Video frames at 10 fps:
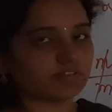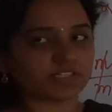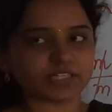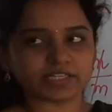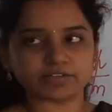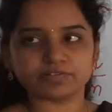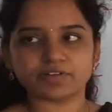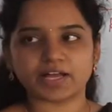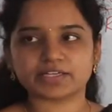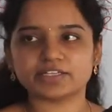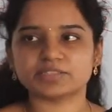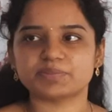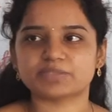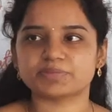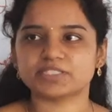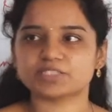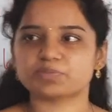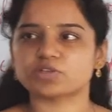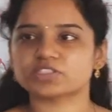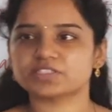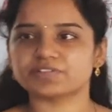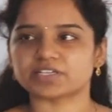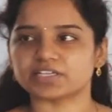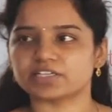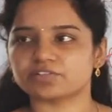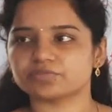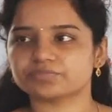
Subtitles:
or negative? Angular displacement is positive or negative?